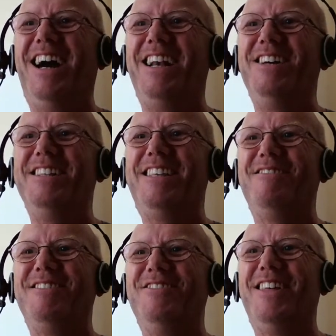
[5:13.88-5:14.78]
I learned
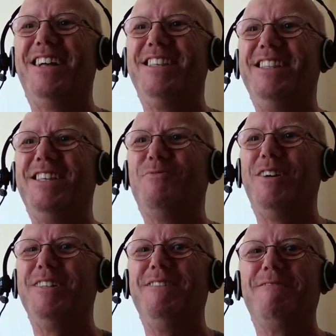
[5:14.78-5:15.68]
how to do that. And this
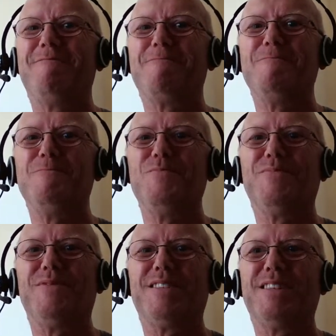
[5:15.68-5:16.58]
one,
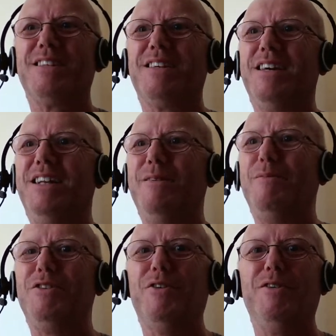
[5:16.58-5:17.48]
let
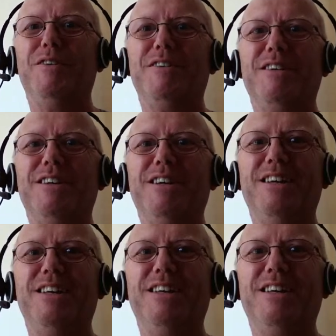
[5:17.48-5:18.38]
me show.
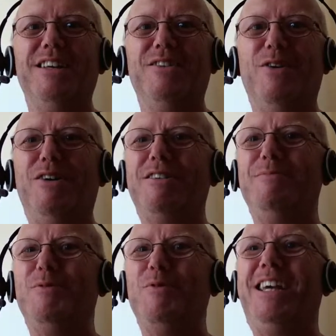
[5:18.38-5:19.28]

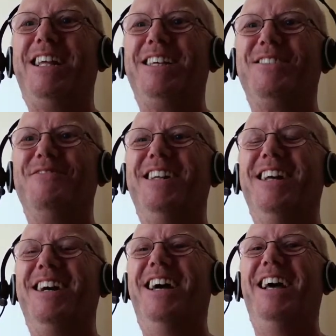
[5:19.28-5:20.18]
Welcome to Englishman.
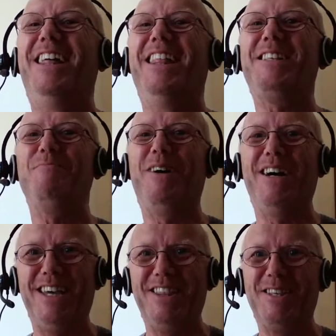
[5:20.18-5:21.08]
That's
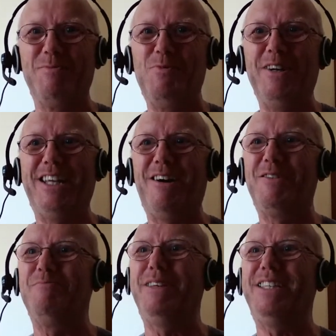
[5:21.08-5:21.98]
my. This morning I
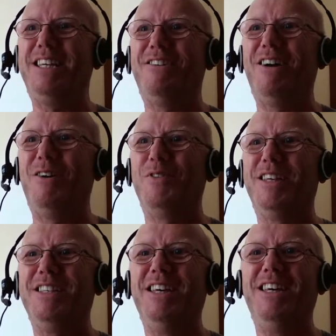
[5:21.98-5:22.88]
was messing around with
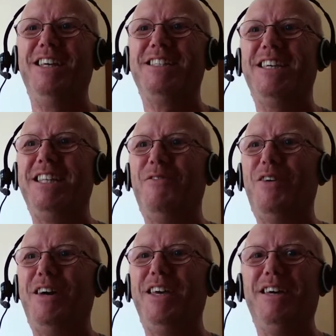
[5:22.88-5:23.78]
it, seeing if
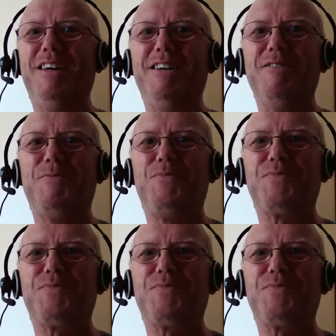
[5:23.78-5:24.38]
I.